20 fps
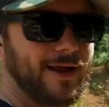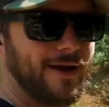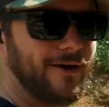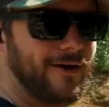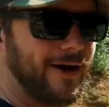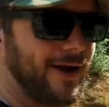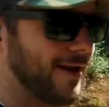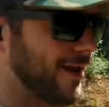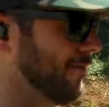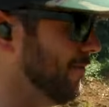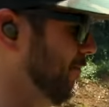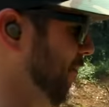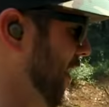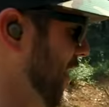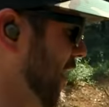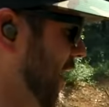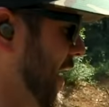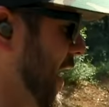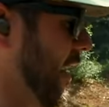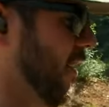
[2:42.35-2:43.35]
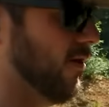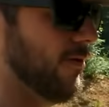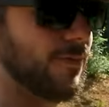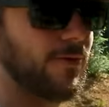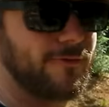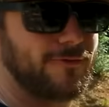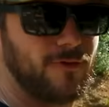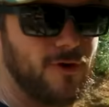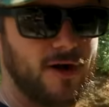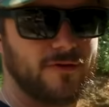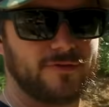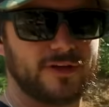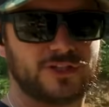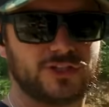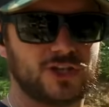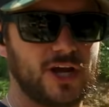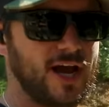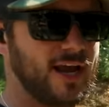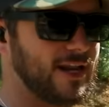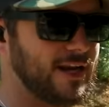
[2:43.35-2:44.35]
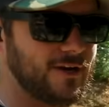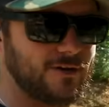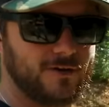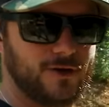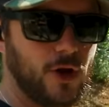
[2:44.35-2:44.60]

All right, I'm being accountable for every shot here.